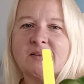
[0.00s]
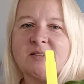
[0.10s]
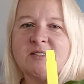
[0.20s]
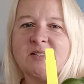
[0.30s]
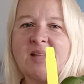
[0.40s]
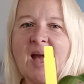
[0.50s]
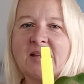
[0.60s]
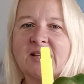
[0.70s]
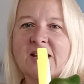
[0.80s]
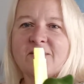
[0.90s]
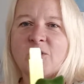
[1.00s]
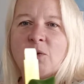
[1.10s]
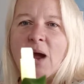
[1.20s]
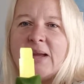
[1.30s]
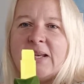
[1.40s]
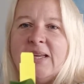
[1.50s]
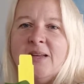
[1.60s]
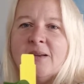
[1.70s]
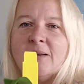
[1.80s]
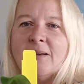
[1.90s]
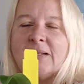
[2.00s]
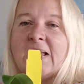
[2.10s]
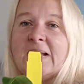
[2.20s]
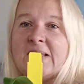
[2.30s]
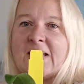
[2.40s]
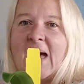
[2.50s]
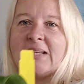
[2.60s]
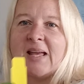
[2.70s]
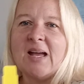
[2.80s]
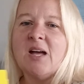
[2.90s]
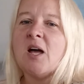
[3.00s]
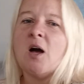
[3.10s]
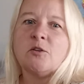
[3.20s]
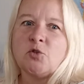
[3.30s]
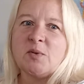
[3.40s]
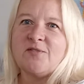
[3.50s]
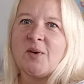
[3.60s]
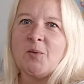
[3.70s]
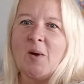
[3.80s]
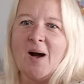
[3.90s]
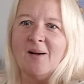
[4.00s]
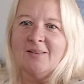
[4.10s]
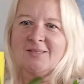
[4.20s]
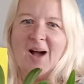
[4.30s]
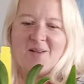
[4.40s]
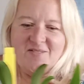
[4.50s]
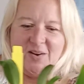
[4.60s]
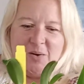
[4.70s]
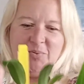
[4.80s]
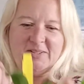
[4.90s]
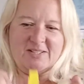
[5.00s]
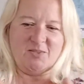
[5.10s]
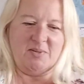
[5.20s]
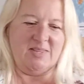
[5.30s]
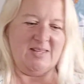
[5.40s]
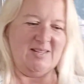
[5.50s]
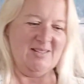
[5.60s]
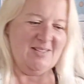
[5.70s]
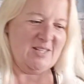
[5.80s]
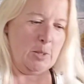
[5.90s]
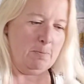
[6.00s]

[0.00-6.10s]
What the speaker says: This is a Cattleya variety. Laelia Cattleya, doing very well. I'm very pleased with these.